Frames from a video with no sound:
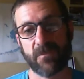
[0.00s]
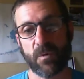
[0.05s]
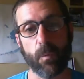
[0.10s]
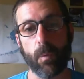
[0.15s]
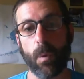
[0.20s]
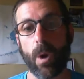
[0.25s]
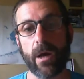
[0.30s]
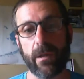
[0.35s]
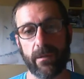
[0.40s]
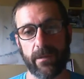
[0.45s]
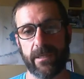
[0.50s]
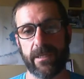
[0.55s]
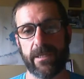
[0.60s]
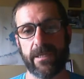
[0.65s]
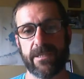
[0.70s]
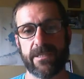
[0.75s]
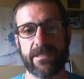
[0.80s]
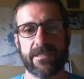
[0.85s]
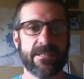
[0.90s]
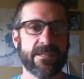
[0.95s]

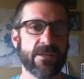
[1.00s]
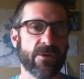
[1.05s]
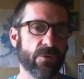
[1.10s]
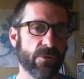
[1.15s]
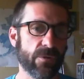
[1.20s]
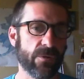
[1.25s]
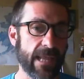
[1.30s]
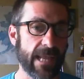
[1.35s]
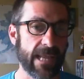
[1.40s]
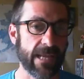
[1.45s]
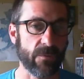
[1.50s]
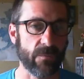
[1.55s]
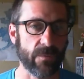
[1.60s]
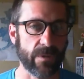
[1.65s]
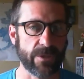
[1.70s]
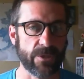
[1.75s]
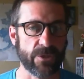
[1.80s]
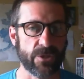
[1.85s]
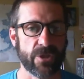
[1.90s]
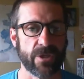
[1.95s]
qualities, their
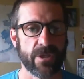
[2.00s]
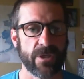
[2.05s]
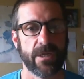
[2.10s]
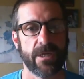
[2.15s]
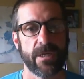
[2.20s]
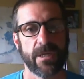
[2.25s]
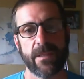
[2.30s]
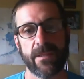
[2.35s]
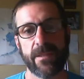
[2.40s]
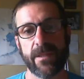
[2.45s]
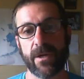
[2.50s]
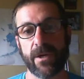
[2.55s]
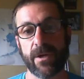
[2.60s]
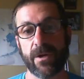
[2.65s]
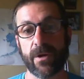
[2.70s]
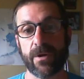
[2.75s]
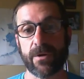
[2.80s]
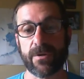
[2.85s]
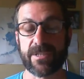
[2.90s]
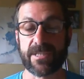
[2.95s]
language,
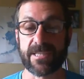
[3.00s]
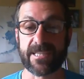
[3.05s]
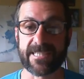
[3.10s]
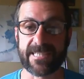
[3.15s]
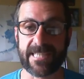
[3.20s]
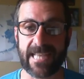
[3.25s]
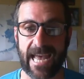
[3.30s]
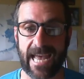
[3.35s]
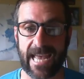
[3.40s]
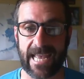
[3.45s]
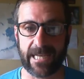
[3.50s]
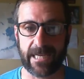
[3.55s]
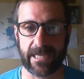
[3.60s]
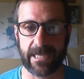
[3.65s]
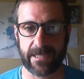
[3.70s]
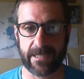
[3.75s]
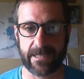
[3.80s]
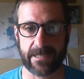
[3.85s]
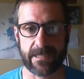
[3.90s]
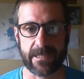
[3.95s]
their
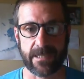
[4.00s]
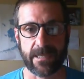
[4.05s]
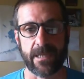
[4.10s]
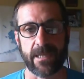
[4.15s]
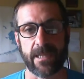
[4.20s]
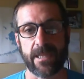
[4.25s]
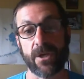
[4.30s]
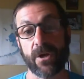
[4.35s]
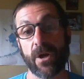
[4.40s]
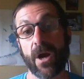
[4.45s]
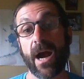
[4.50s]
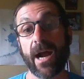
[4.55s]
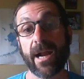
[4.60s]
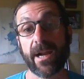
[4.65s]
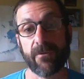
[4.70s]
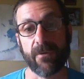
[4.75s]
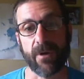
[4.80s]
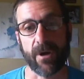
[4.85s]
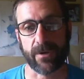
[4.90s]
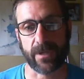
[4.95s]
societies, their
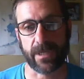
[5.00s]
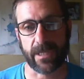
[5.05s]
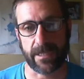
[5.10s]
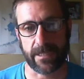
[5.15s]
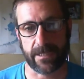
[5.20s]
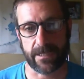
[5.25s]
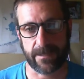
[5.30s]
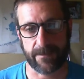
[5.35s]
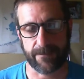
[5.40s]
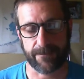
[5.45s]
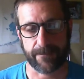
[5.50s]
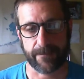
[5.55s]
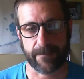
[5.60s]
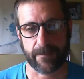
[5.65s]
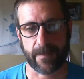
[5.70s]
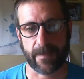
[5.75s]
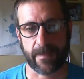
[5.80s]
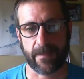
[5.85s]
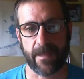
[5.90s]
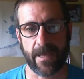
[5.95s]
hierarchies,
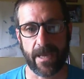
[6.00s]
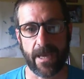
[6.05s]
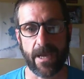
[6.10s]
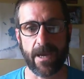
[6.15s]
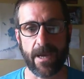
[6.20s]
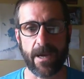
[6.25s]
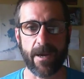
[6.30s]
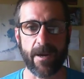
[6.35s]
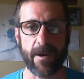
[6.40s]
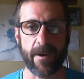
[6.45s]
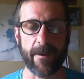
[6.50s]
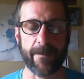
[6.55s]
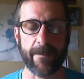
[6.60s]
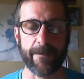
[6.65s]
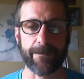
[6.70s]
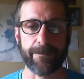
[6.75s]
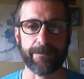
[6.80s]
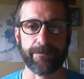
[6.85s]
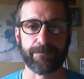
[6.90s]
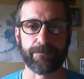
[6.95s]
their
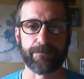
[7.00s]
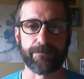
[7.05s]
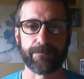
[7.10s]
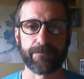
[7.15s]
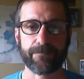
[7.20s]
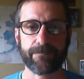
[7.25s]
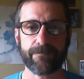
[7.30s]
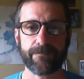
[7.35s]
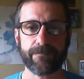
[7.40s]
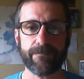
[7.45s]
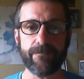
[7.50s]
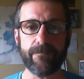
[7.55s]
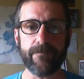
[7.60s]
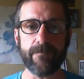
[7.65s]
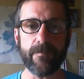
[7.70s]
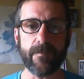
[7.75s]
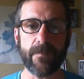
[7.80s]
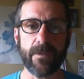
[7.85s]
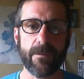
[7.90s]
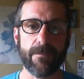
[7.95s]

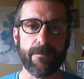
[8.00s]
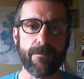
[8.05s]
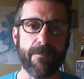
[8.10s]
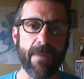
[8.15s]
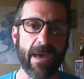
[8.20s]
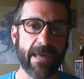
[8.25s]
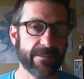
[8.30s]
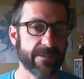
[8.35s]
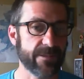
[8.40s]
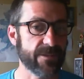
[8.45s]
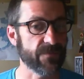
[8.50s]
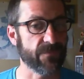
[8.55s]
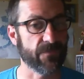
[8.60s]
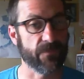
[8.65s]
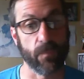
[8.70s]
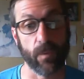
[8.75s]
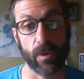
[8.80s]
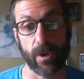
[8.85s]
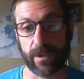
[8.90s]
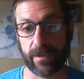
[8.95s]
methods of
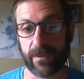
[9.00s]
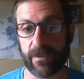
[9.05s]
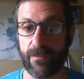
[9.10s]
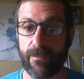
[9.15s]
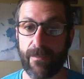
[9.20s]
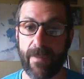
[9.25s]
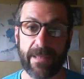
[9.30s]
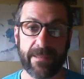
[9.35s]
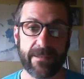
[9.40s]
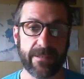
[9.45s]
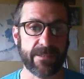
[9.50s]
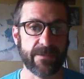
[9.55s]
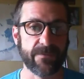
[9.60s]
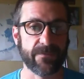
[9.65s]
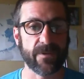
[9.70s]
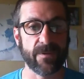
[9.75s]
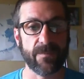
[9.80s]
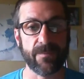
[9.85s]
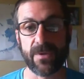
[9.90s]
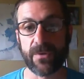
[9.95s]
work, their methods of
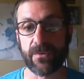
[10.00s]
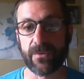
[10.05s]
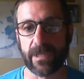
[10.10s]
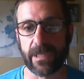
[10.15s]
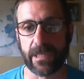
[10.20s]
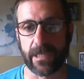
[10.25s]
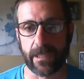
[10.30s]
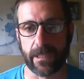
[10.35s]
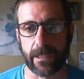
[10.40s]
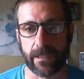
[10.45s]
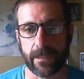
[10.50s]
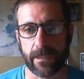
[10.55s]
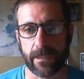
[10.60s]
community,